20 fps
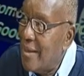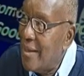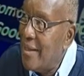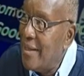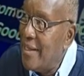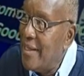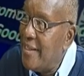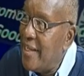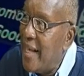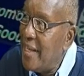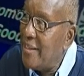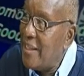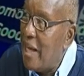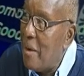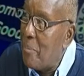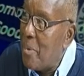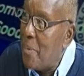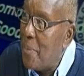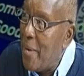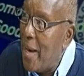Disaster
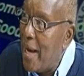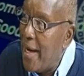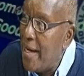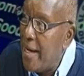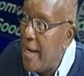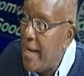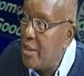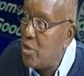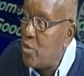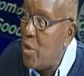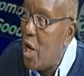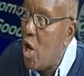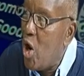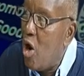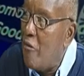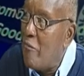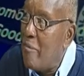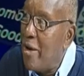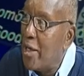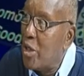preparedness where
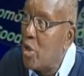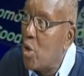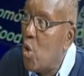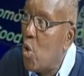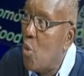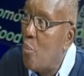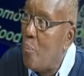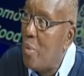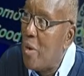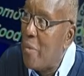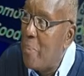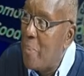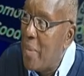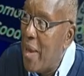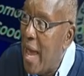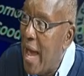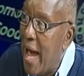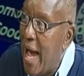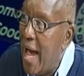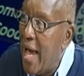government go
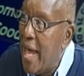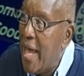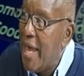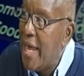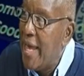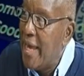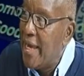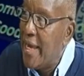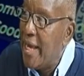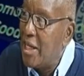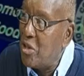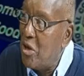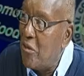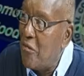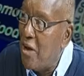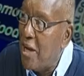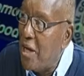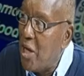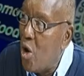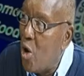prepare in case of
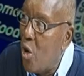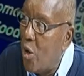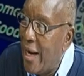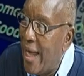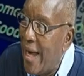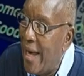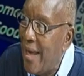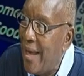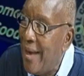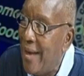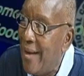any hola,